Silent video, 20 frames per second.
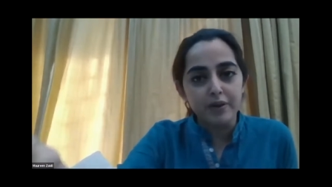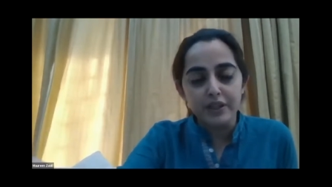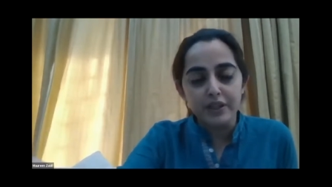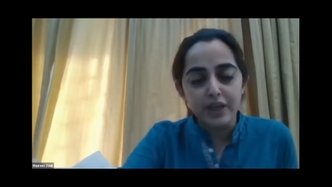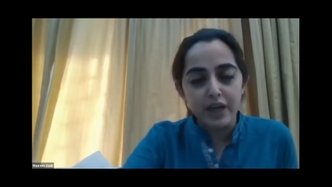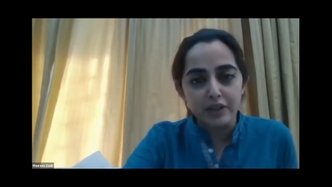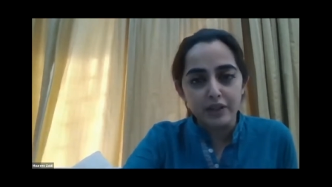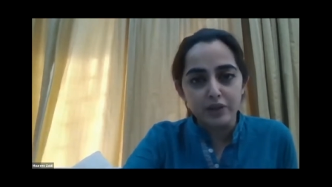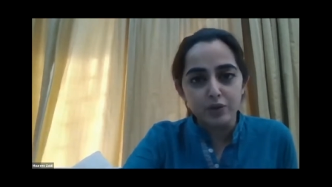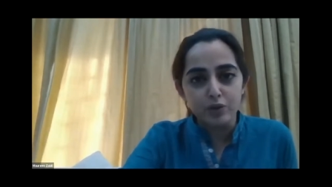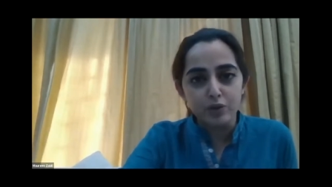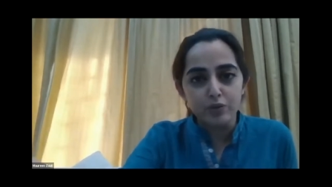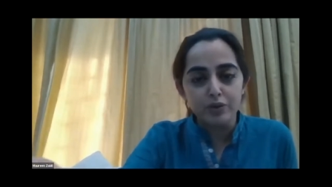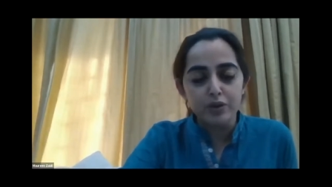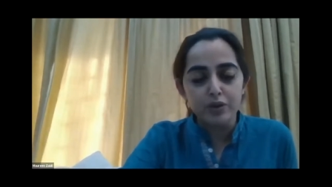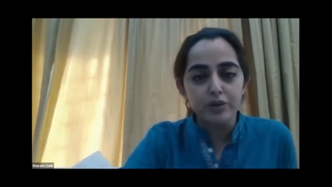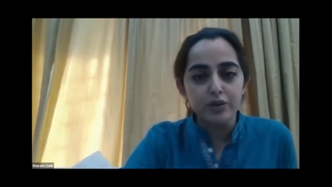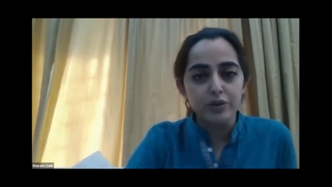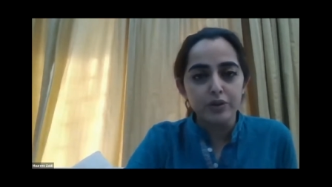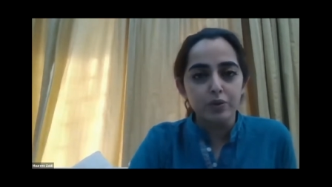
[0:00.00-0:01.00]
is handed
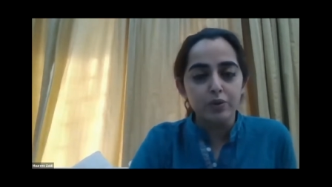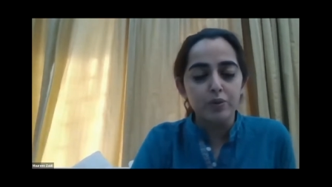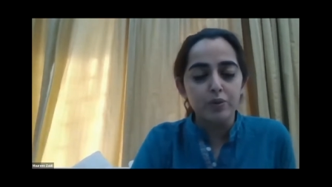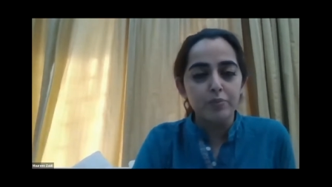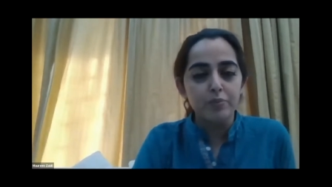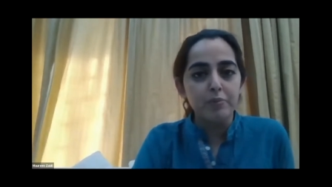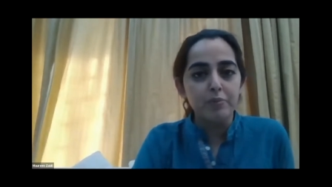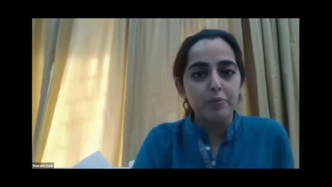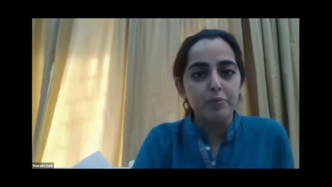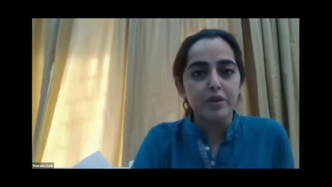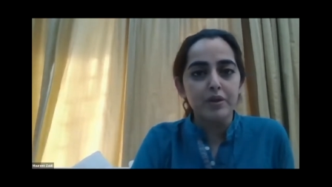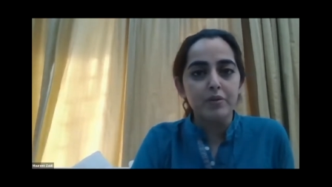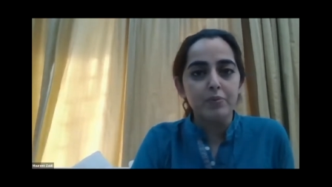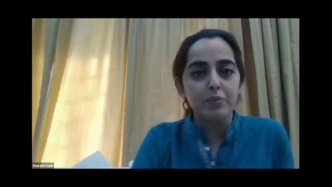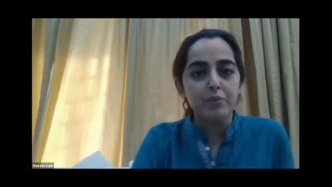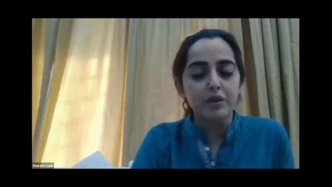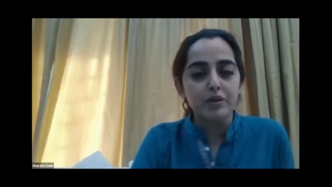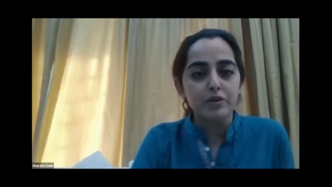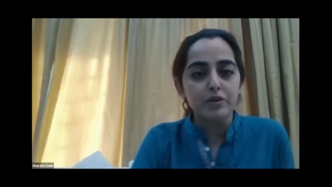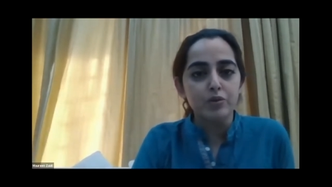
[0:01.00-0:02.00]
over you know maybe
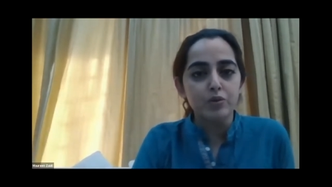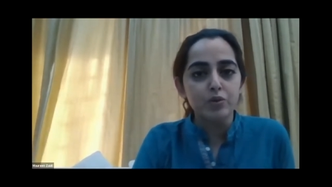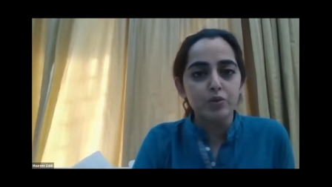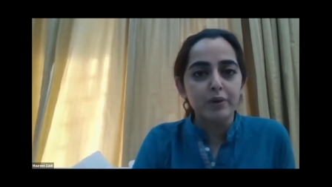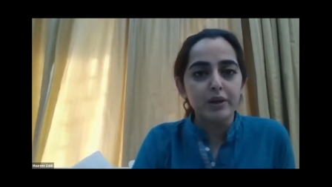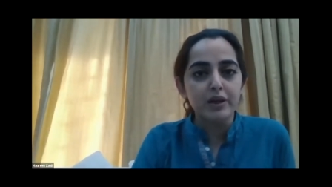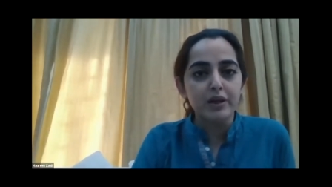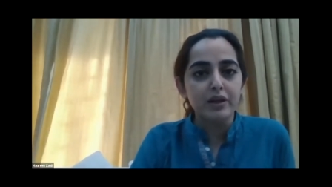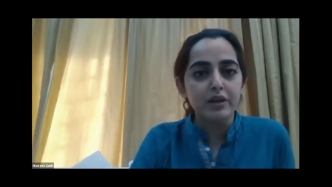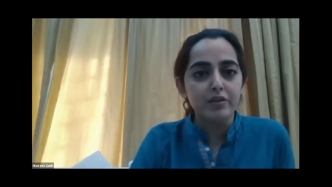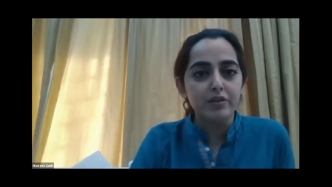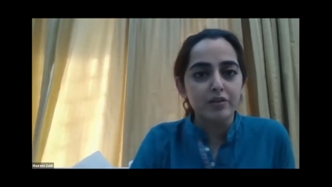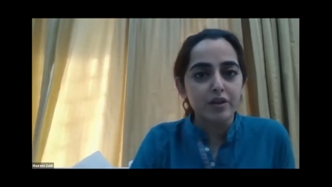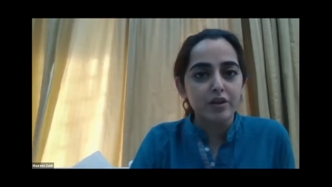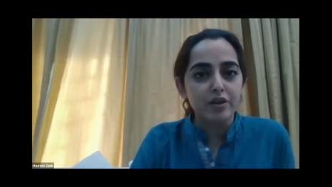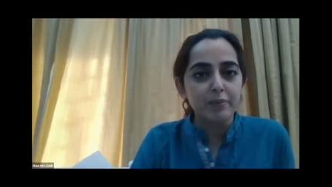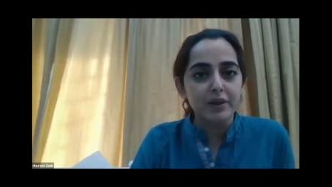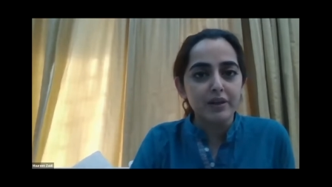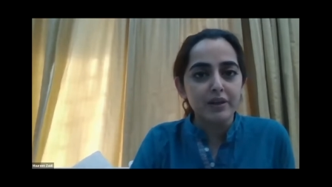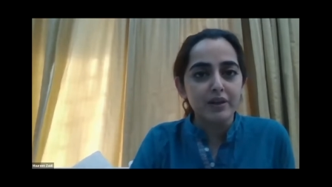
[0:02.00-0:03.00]
worth 2 million
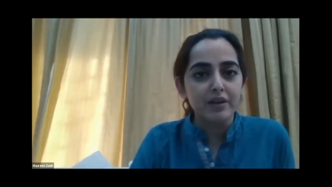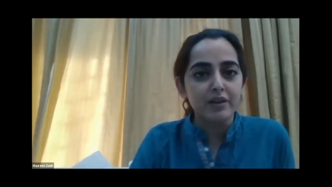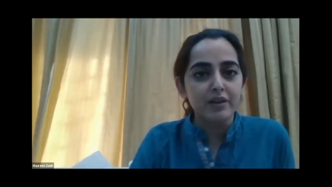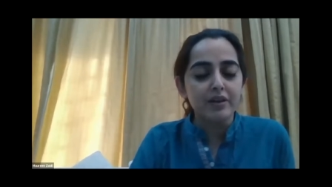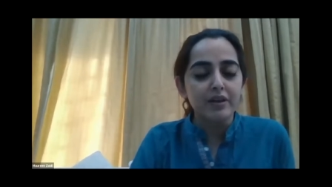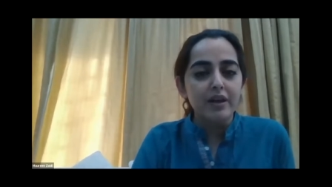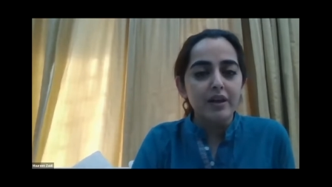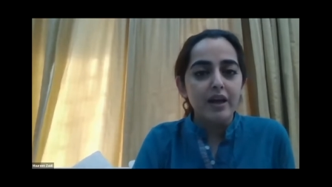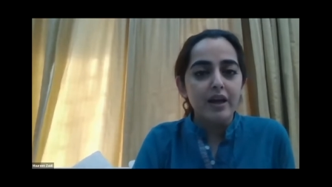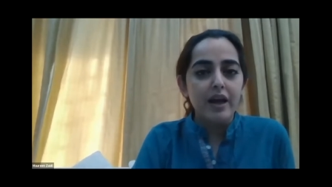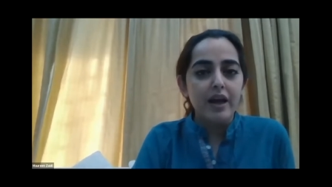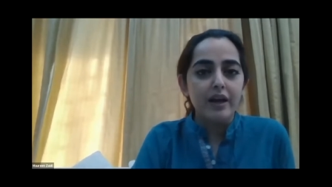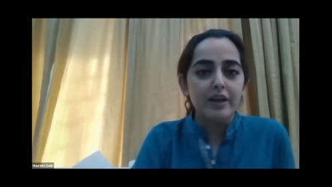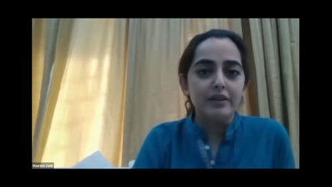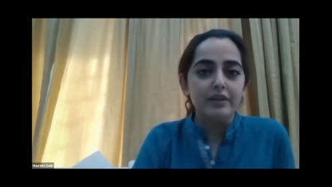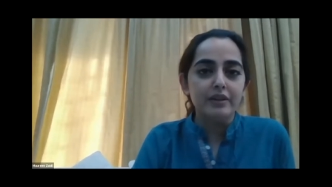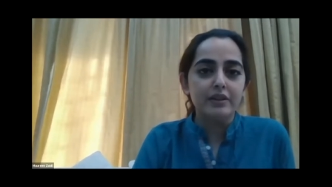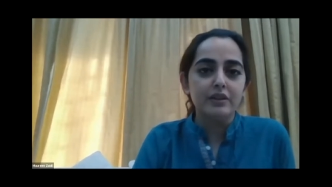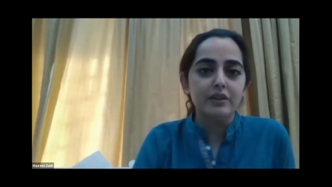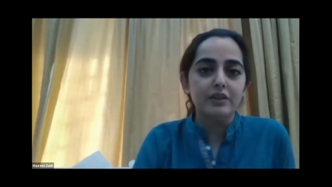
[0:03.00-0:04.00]
3 million
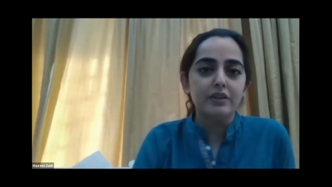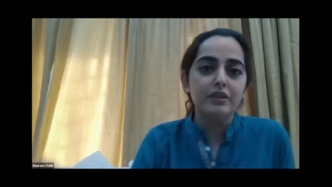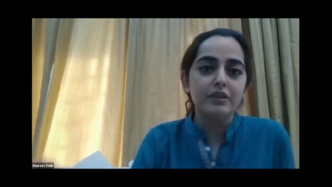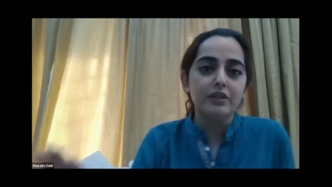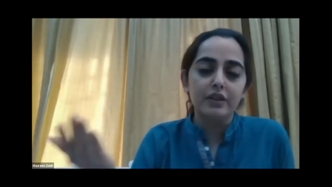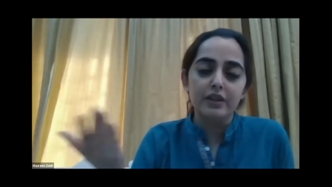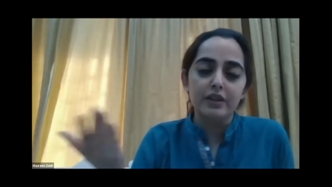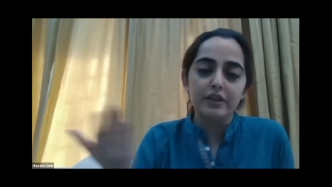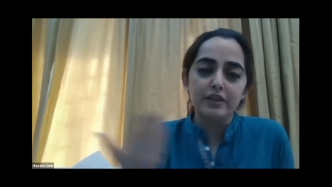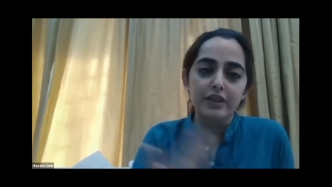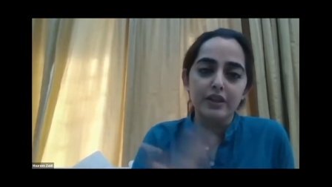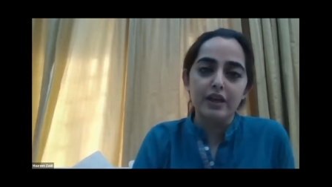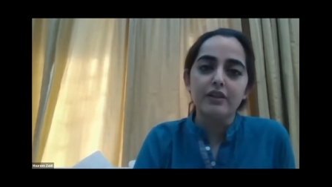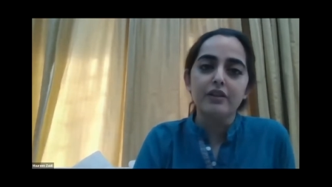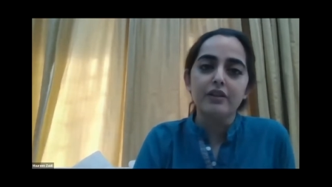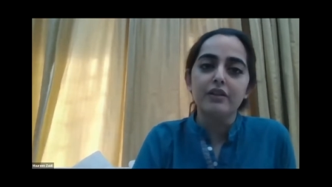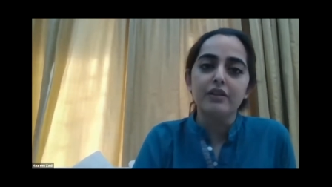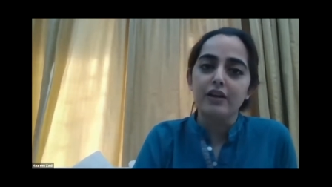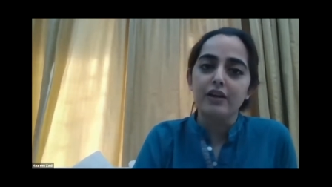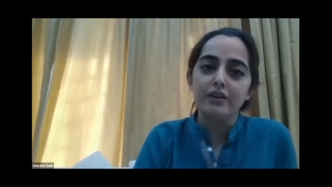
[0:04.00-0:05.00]
and this is the,
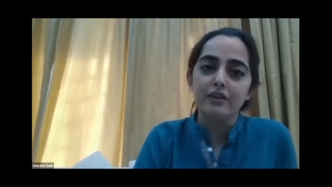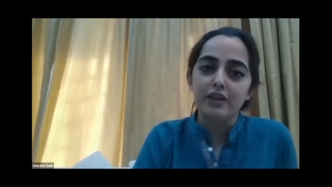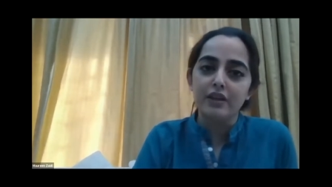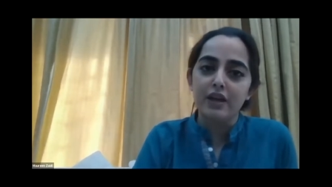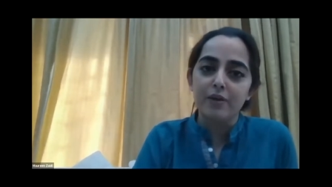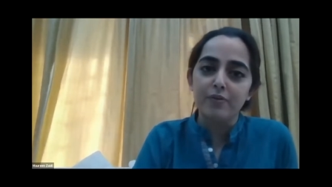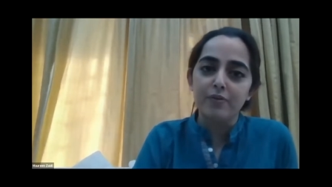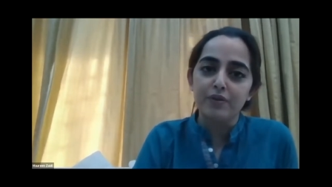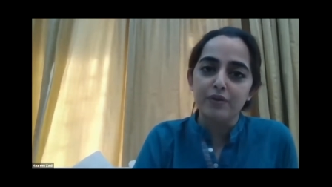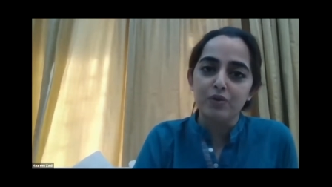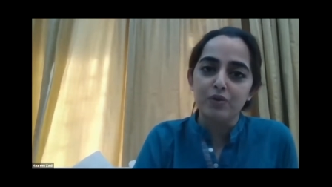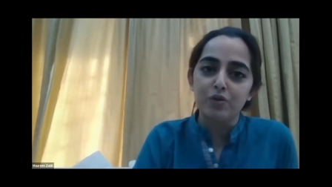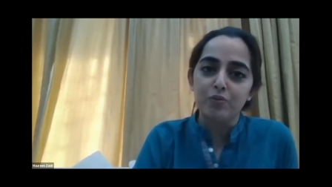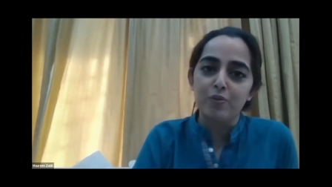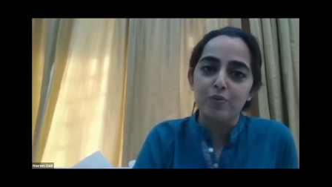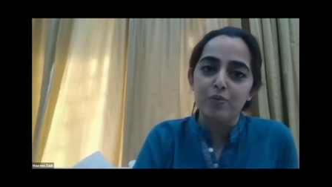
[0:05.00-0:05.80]
exactly the kind of times when those